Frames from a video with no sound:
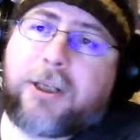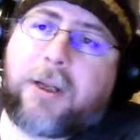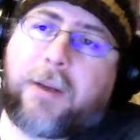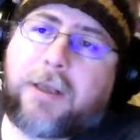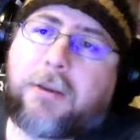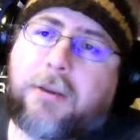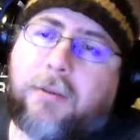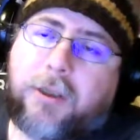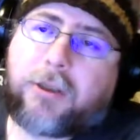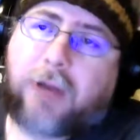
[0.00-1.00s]
it
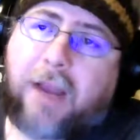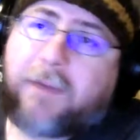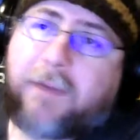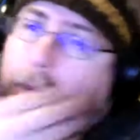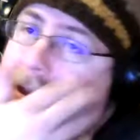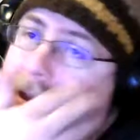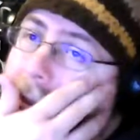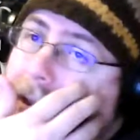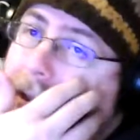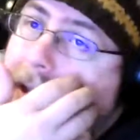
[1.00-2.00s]
because Travis was a
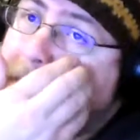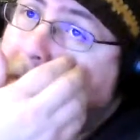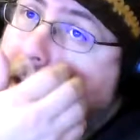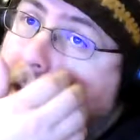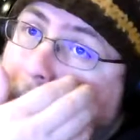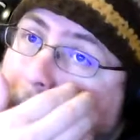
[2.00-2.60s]
big Leagues player.